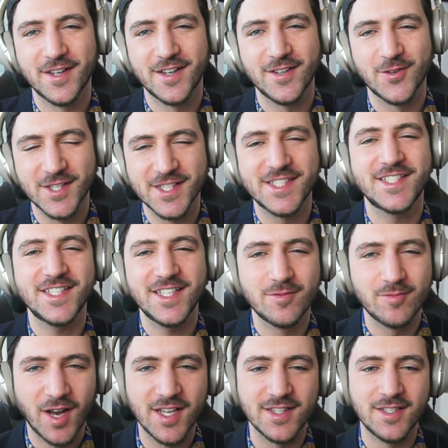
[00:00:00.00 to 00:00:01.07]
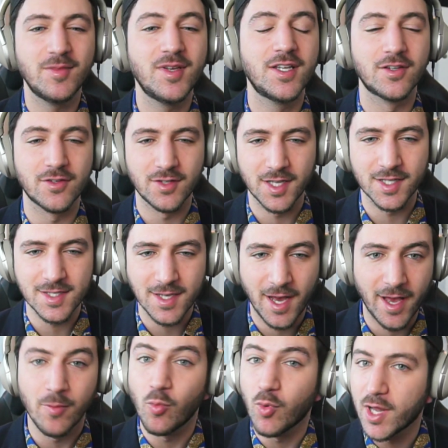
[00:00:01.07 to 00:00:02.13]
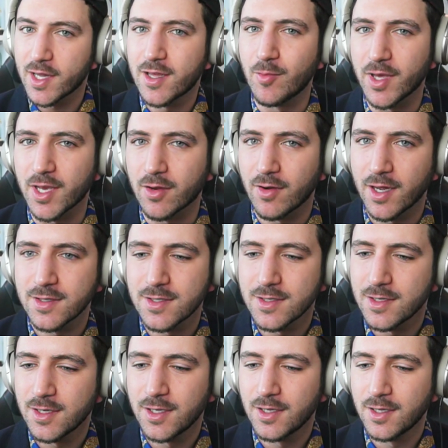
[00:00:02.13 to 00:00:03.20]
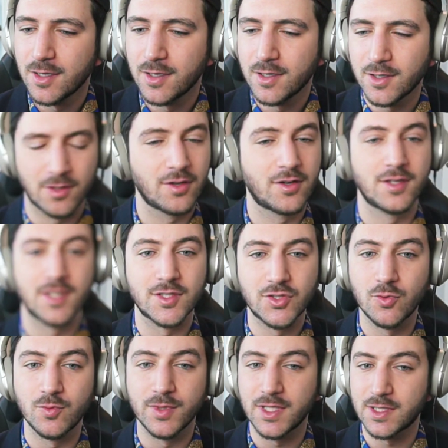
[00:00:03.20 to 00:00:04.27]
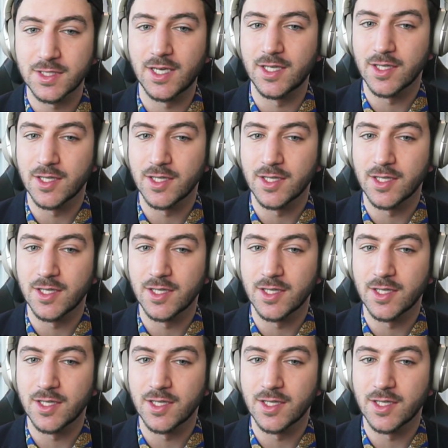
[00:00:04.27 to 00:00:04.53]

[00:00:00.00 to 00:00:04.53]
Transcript: You can see in my demeanor that I am welcoming, right? You're not going to assume he said,